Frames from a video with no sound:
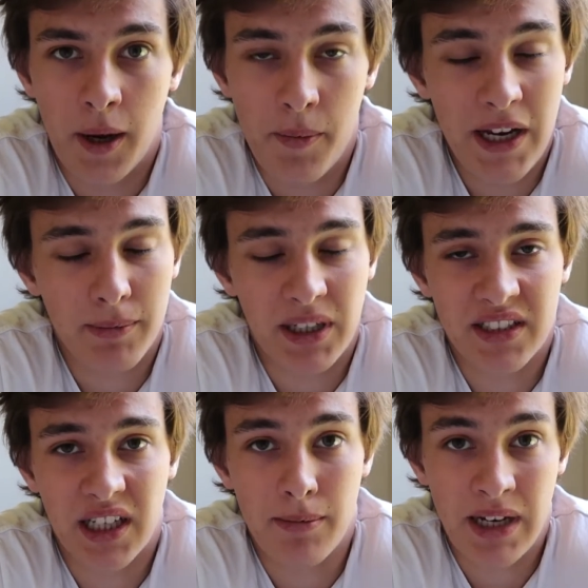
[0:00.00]
make my
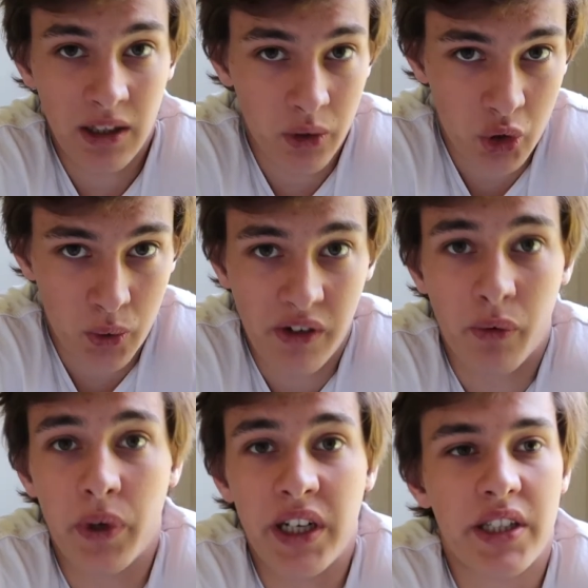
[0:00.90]
time in those 12
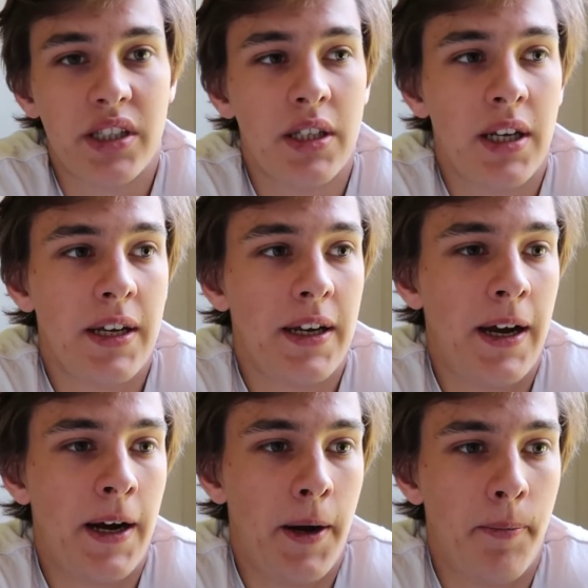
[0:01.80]
weeks,
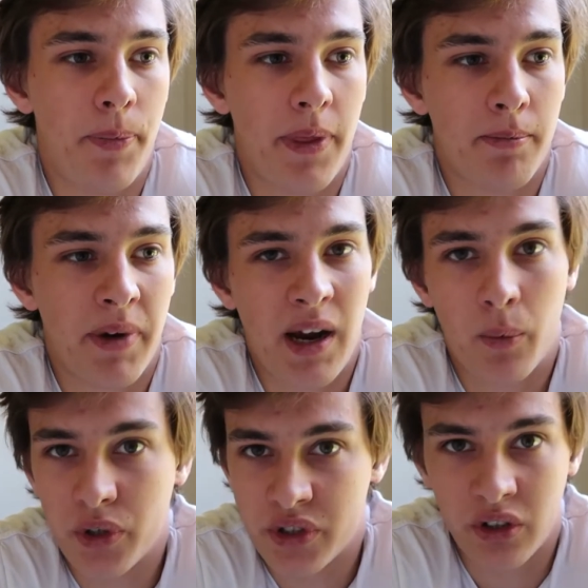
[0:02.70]
but I
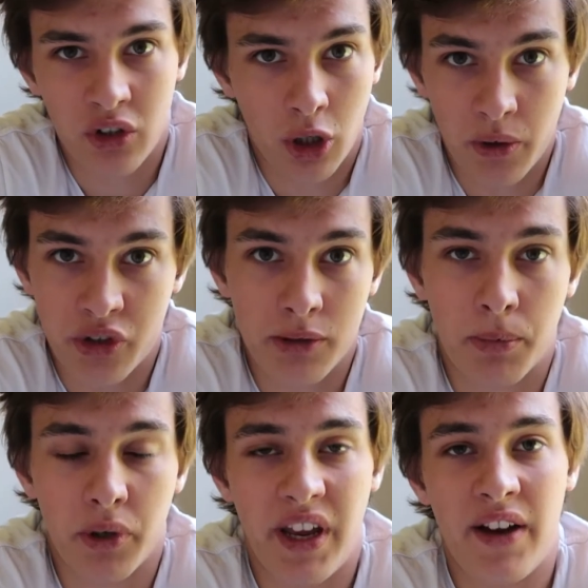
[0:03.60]
wasn't going to
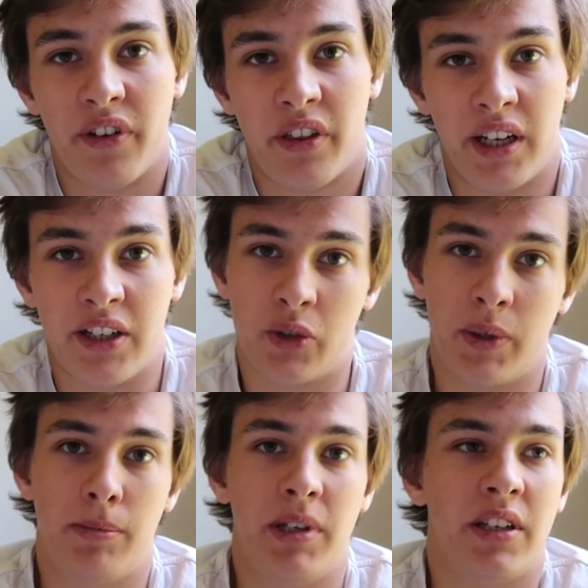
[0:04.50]
put everything into
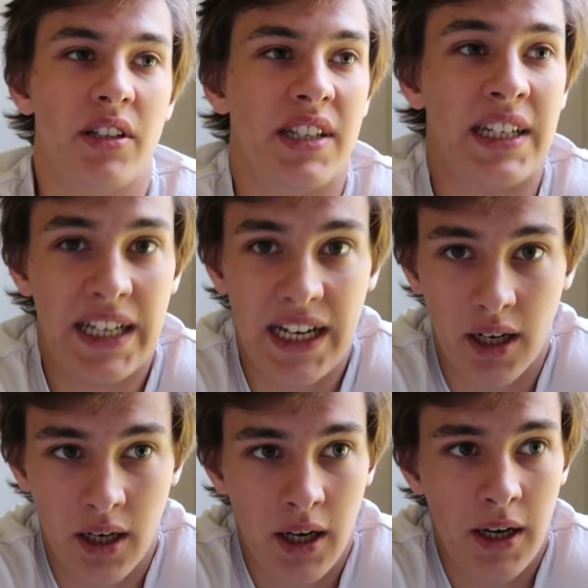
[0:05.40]
it because,
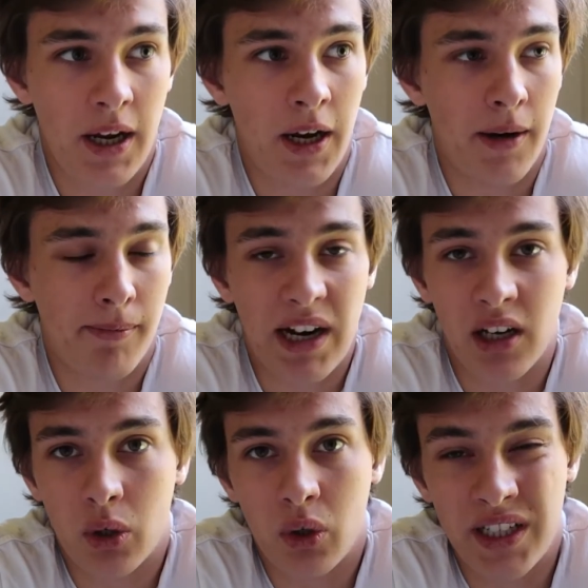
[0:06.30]
again, my
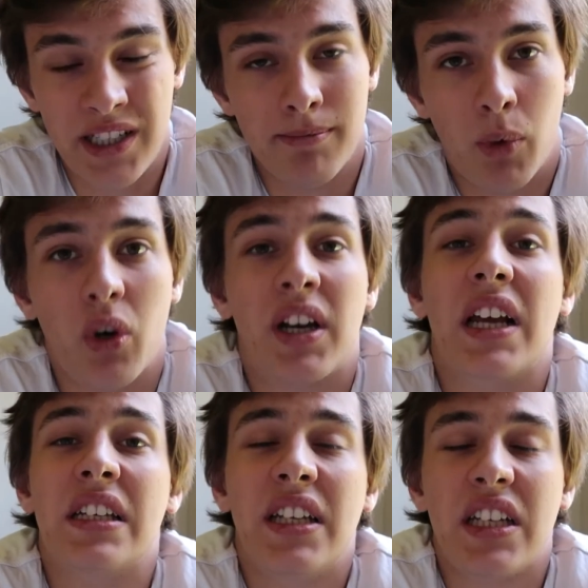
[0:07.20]
goal is more
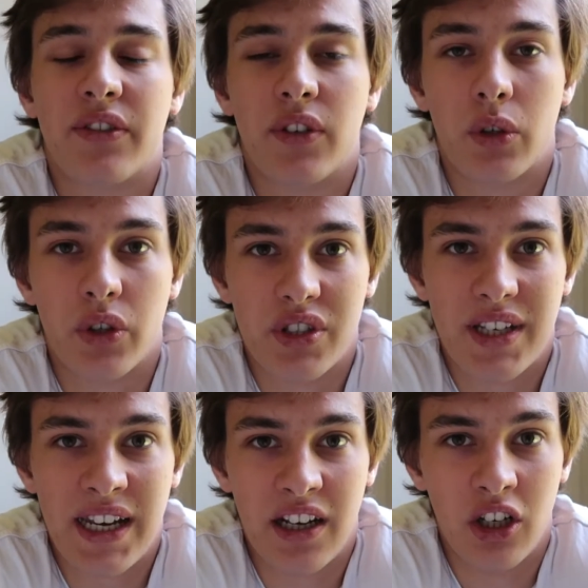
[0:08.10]
calisthenics focused
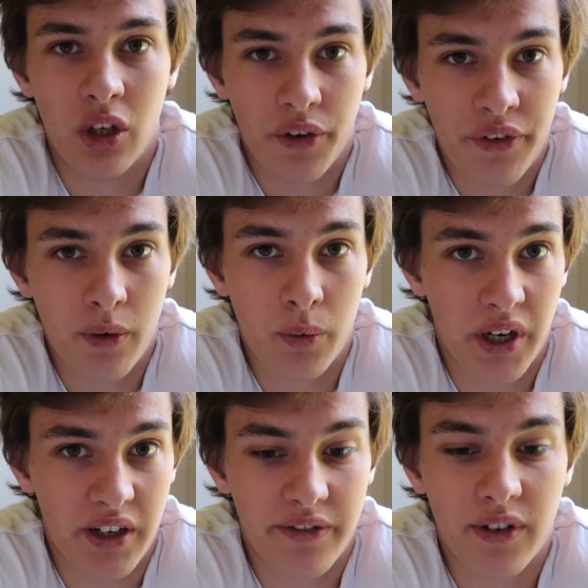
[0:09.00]
and not
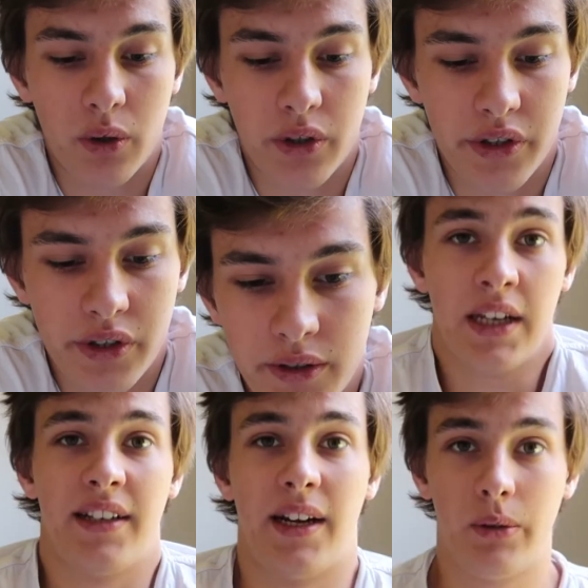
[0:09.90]
running focused.
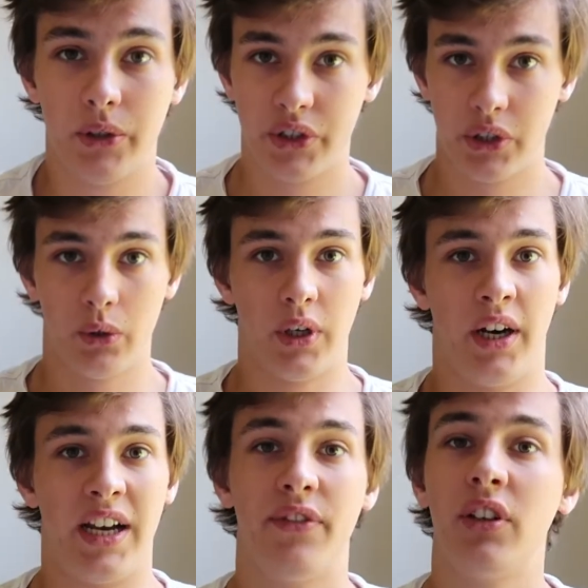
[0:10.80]
Now also,
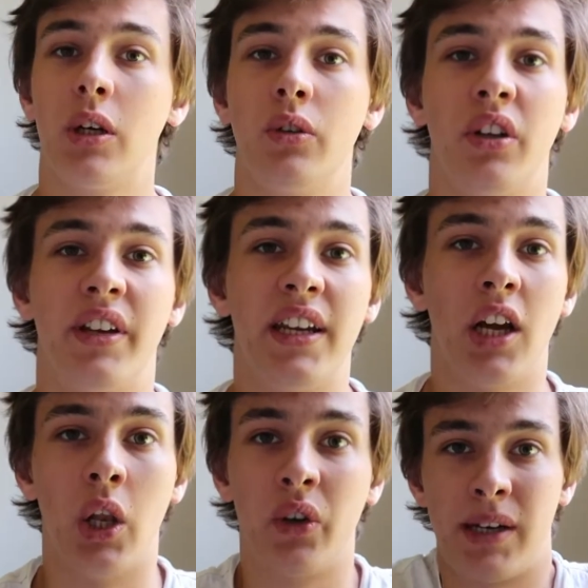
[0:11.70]
if we're going to take
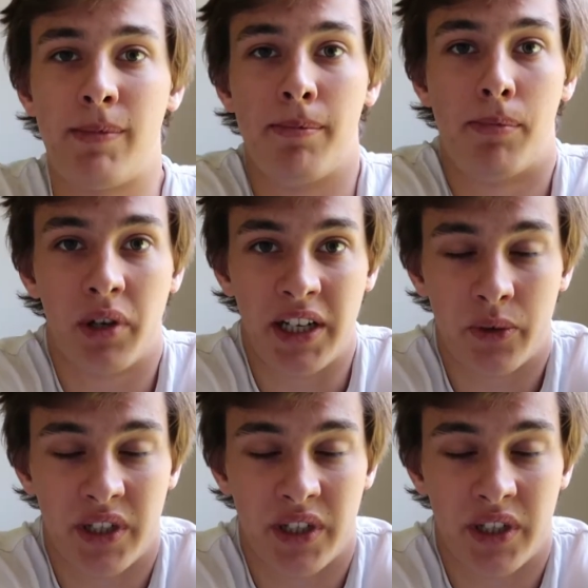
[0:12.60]
a look at my body